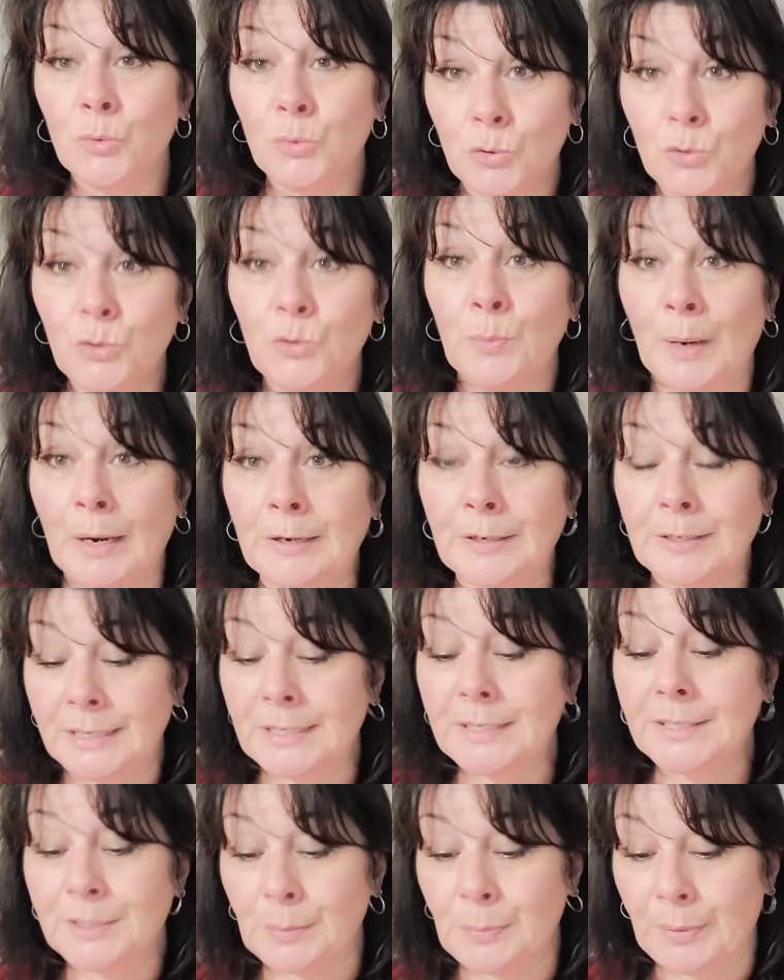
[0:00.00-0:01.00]
to
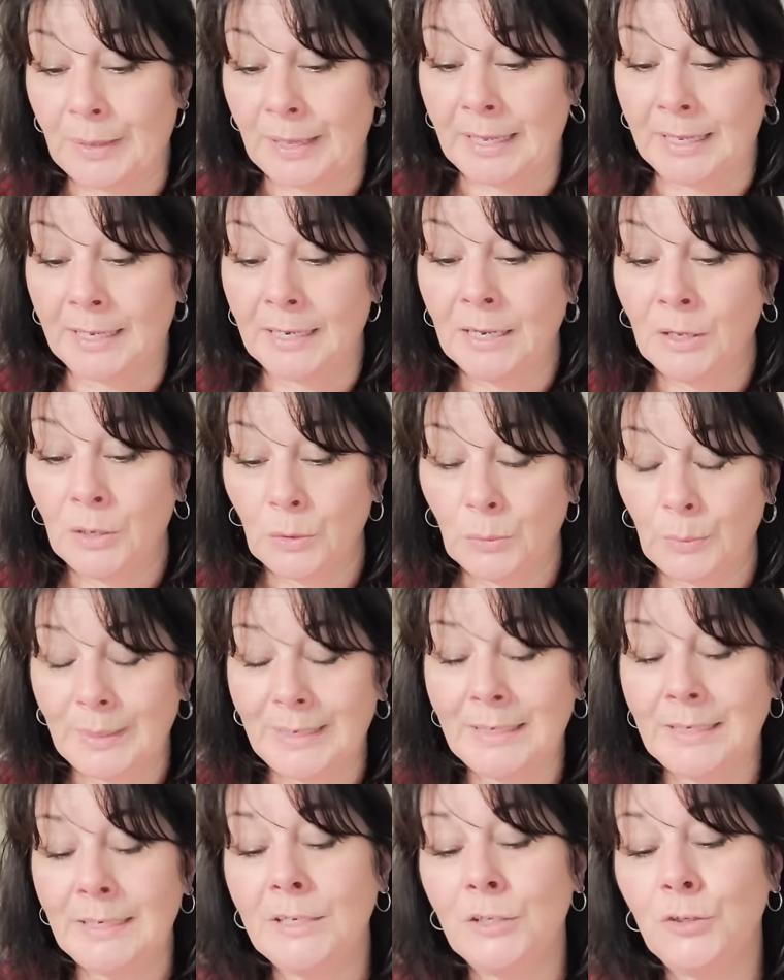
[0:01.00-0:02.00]
participate. We
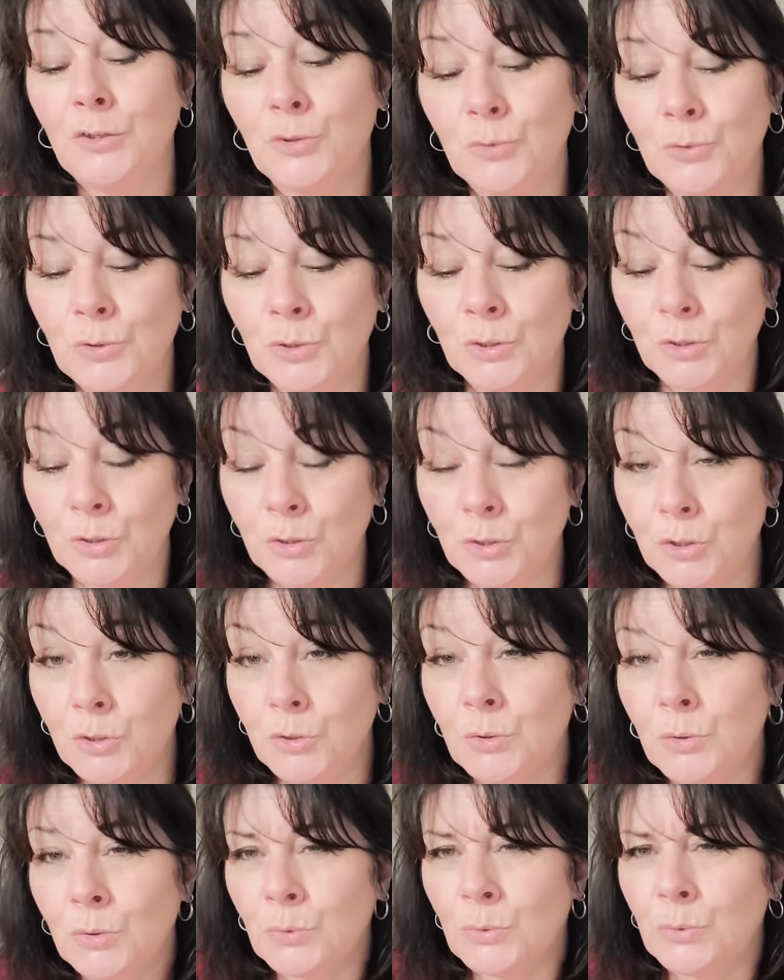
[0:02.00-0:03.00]
need you to
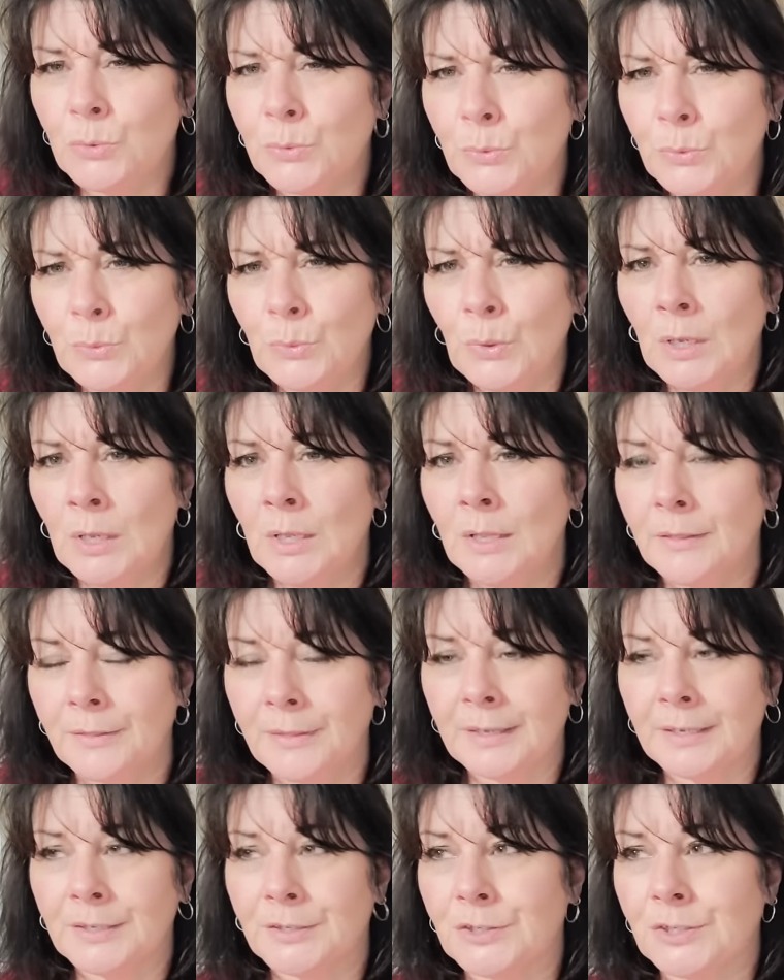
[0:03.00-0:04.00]
do
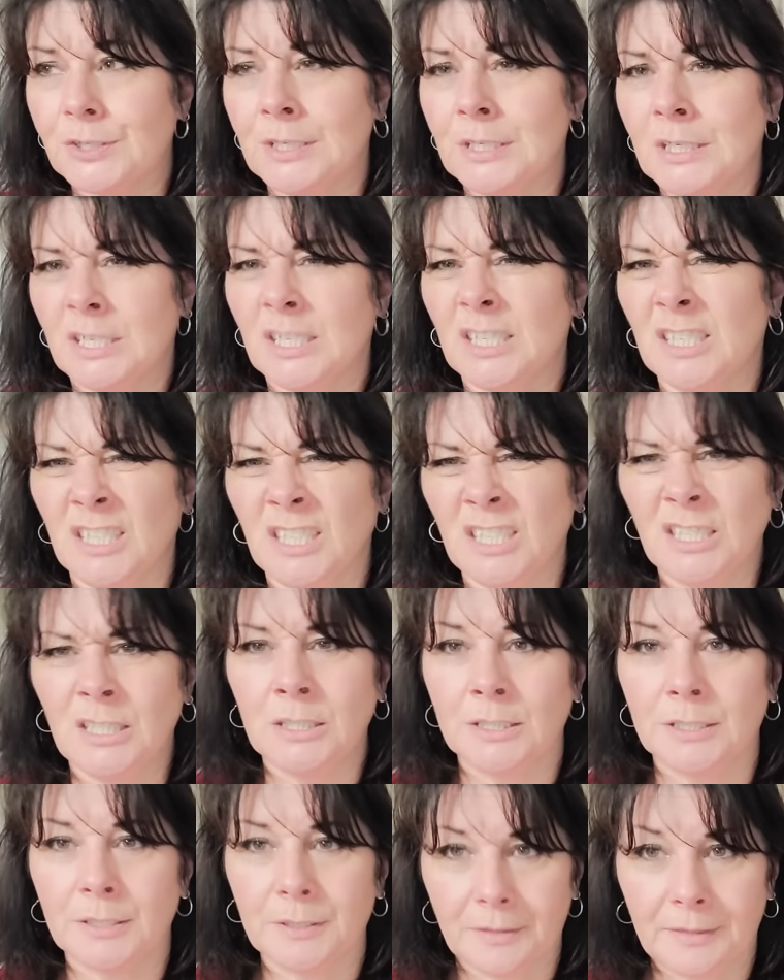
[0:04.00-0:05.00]
this
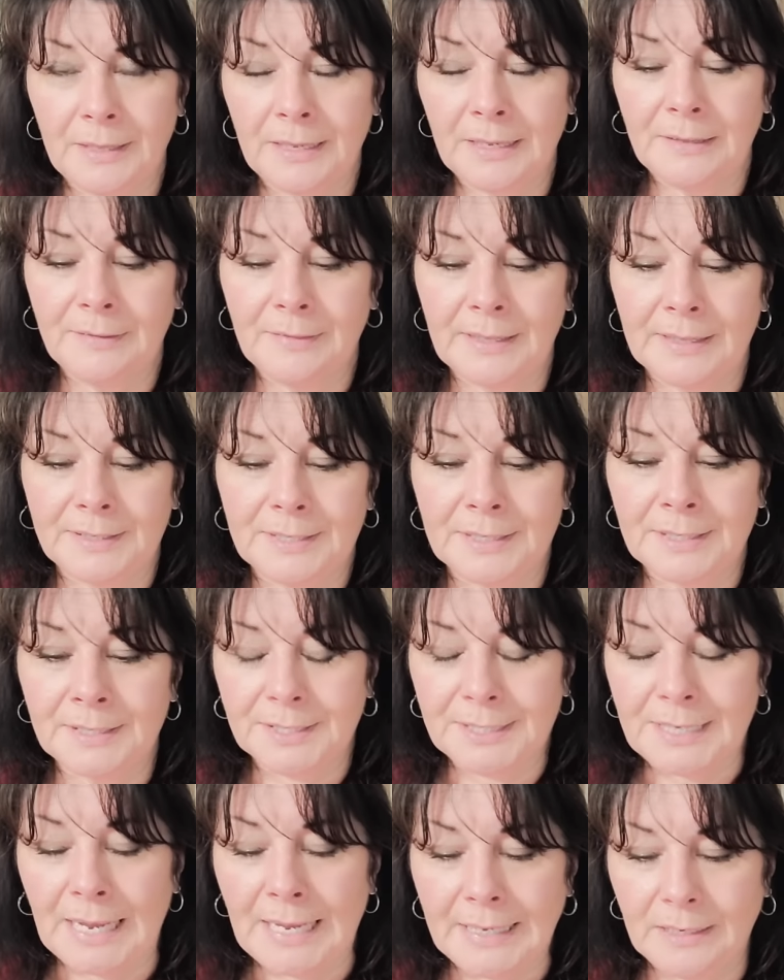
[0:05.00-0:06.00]
uh, thing that's
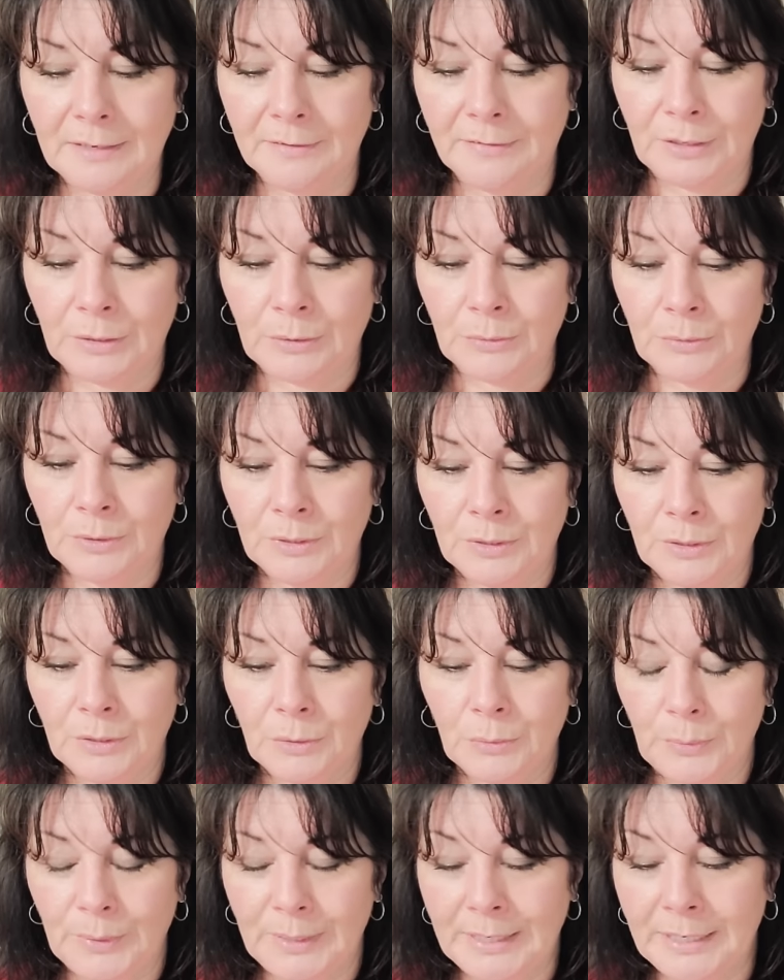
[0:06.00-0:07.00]
inside of you.
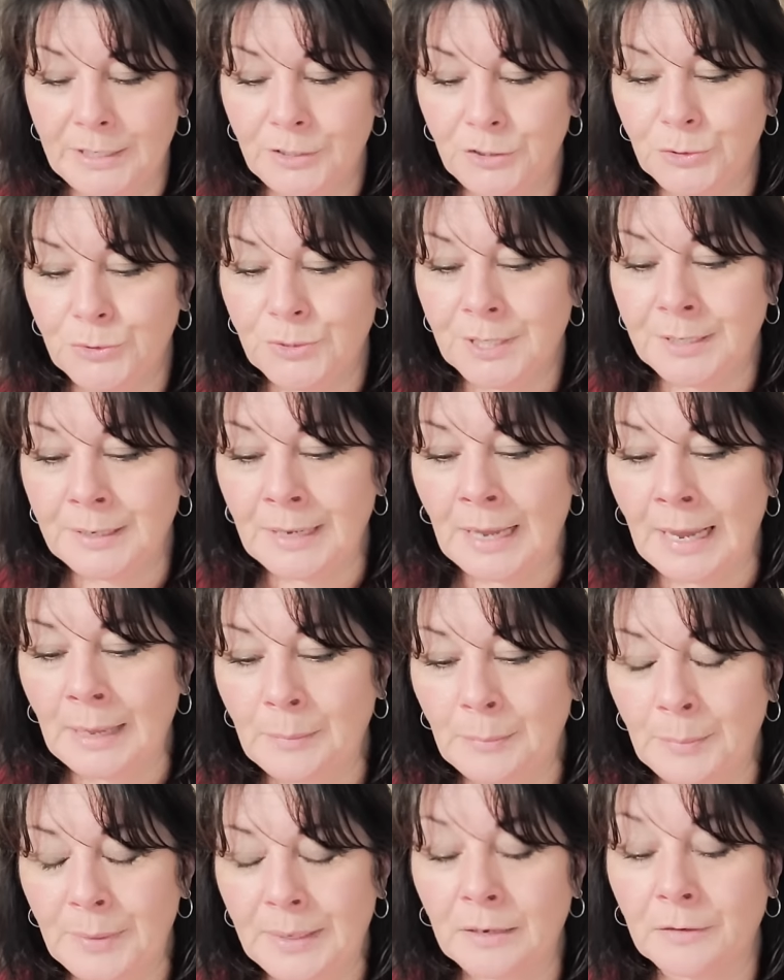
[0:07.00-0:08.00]
We need you to
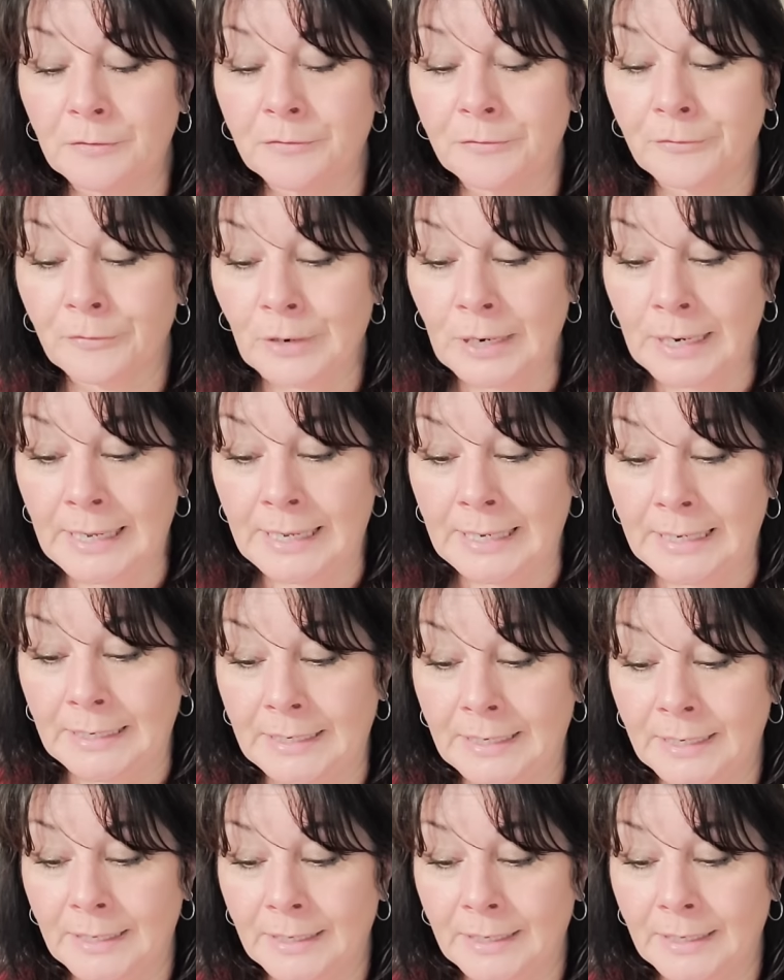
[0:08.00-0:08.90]
not be afraid,